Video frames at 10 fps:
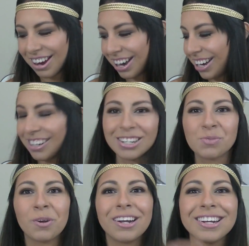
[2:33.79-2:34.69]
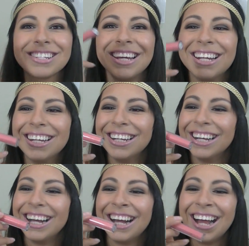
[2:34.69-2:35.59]
Alright, next product.
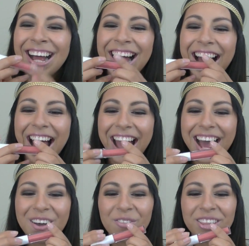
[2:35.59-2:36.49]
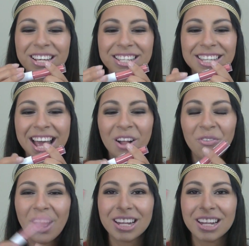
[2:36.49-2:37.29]
I have this e.l.f.